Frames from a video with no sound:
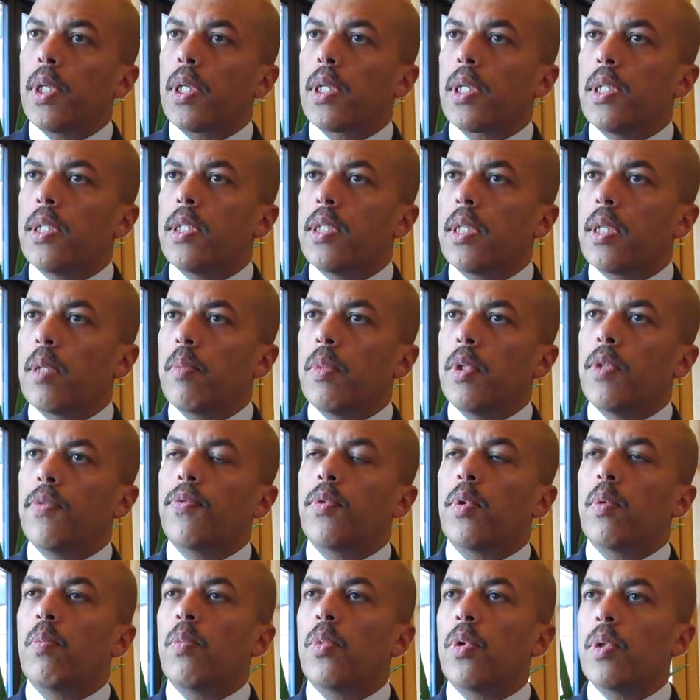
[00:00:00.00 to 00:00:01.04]
market segment
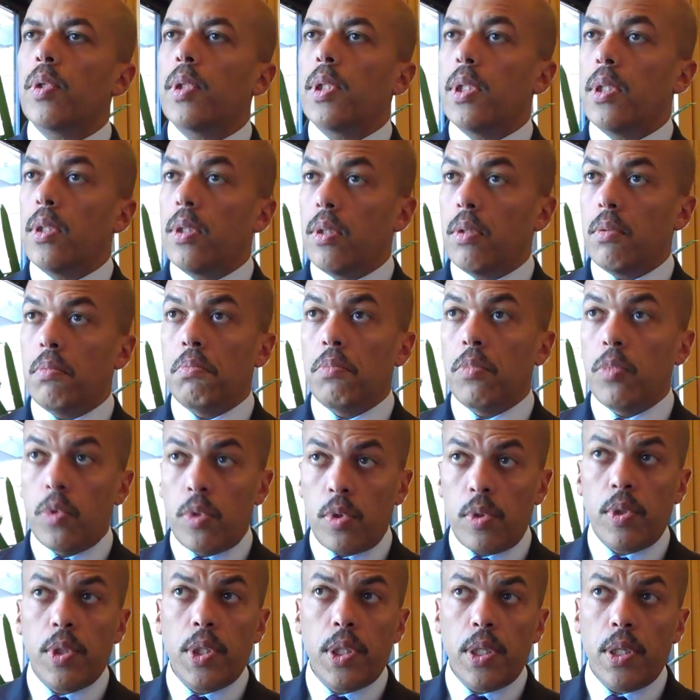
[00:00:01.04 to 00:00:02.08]
for more than
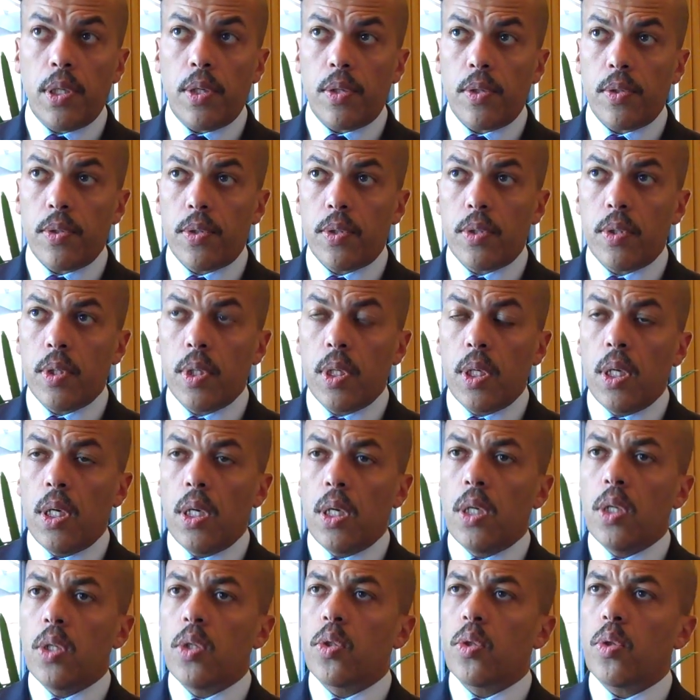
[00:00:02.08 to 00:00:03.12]
30 years,
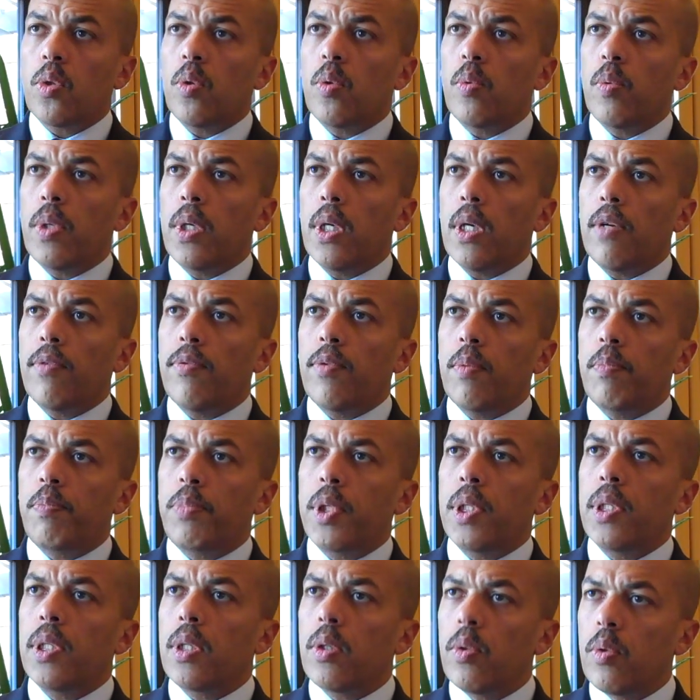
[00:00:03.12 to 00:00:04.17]
so we have a
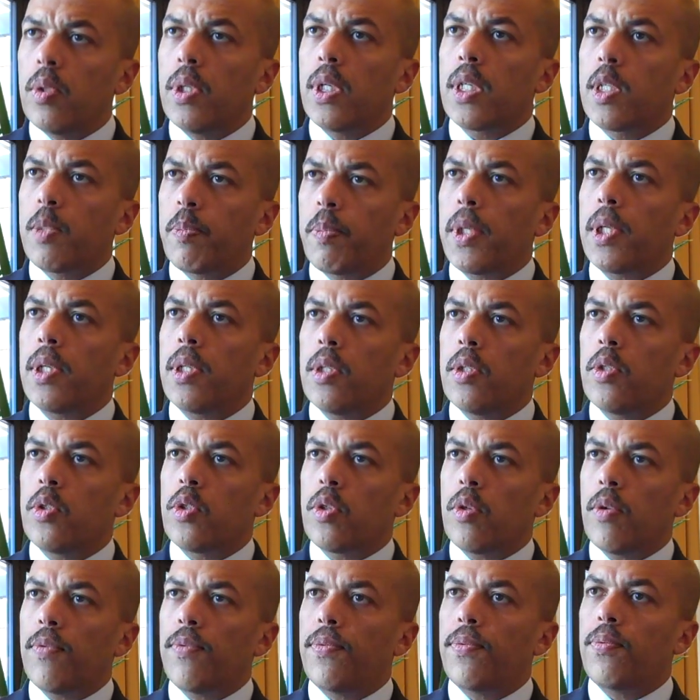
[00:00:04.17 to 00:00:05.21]
pretty good
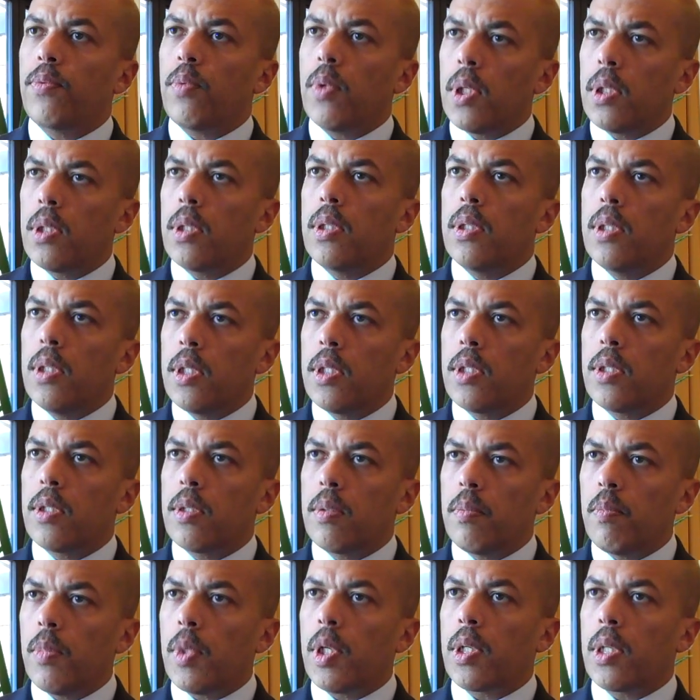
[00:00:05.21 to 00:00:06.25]
experience of what
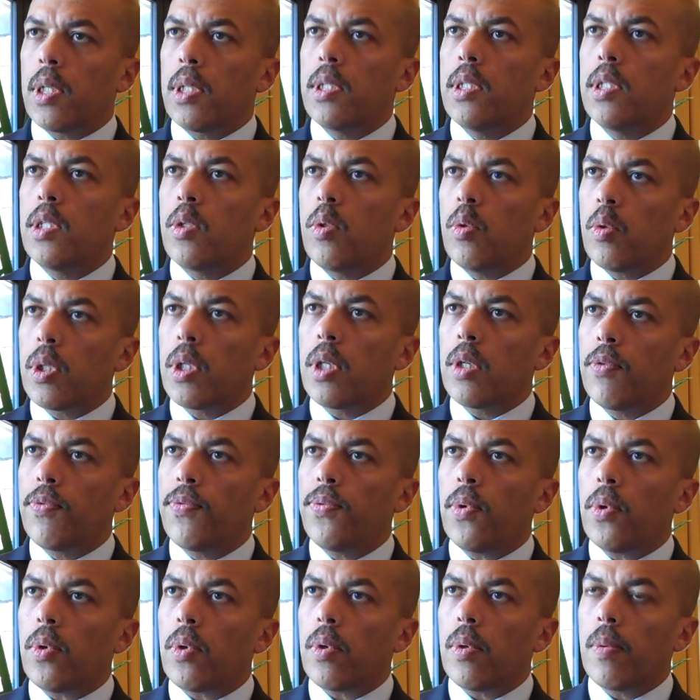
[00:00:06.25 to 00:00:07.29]
this market is looking
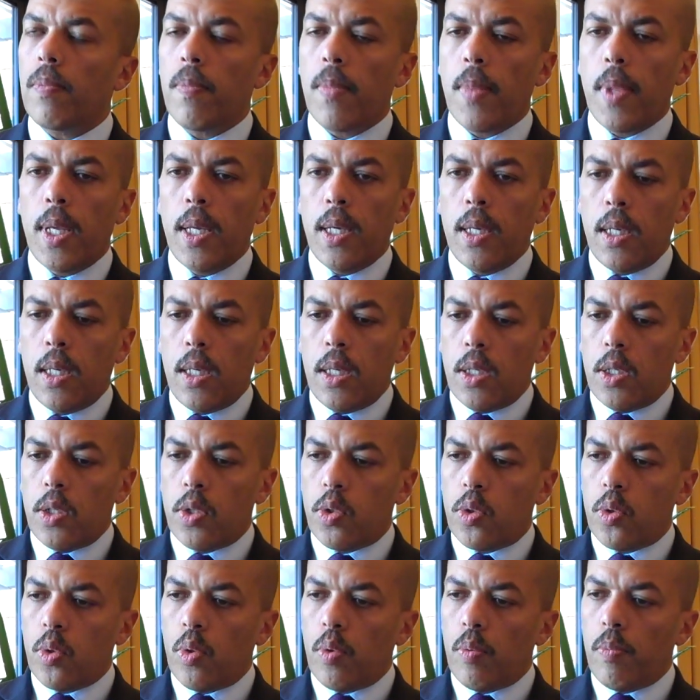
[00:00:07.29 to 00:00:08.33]
for.
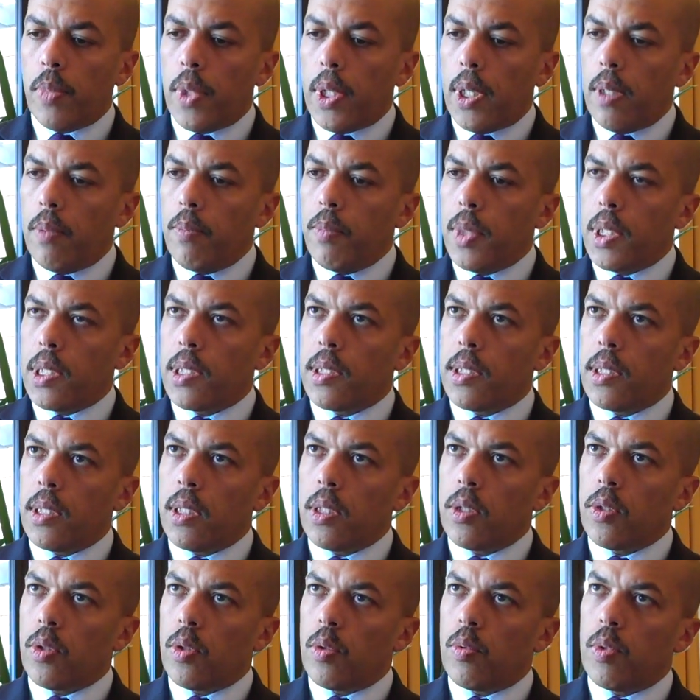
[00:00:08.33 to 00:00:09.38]
So by
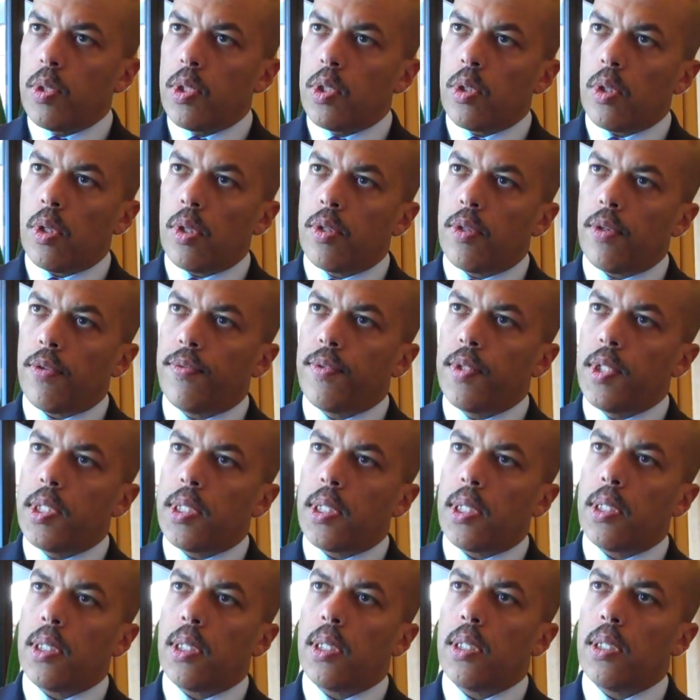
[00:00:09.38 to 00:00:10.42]
mixing the result of this
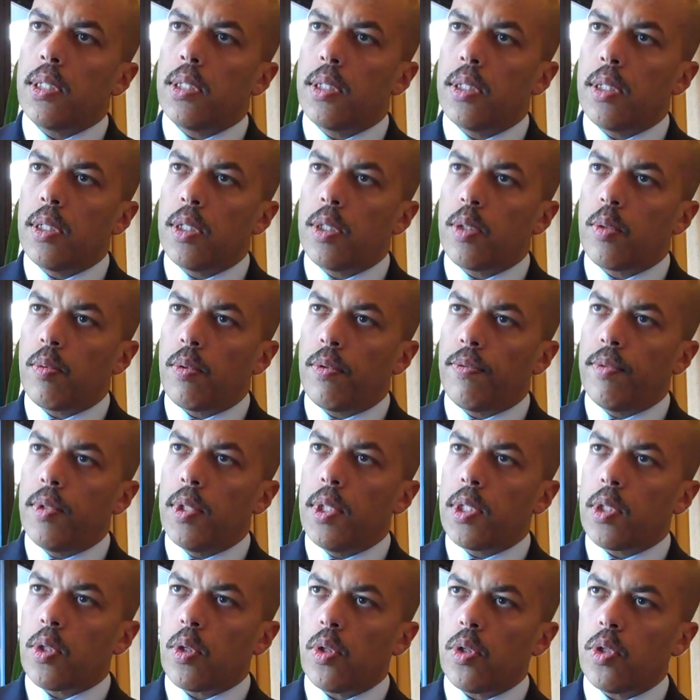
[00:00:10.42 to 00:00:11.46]
analysis with
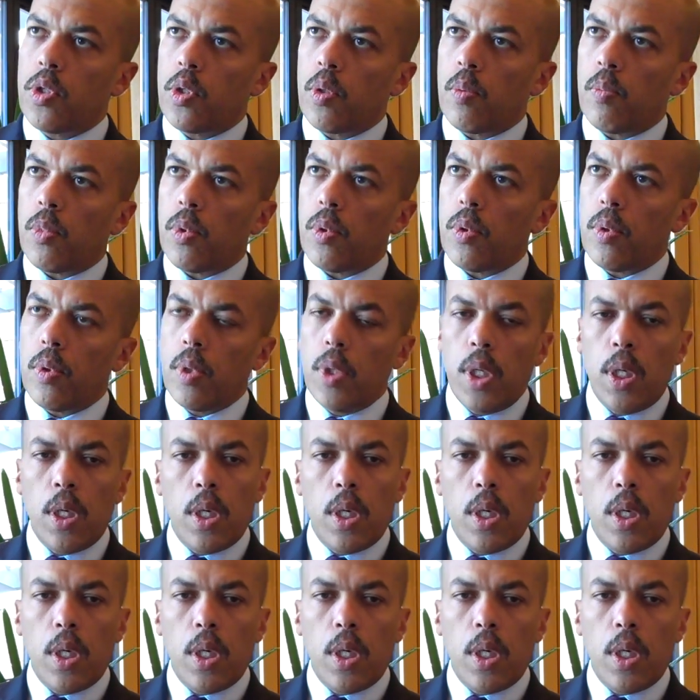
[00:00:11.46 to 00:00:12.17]
this customer,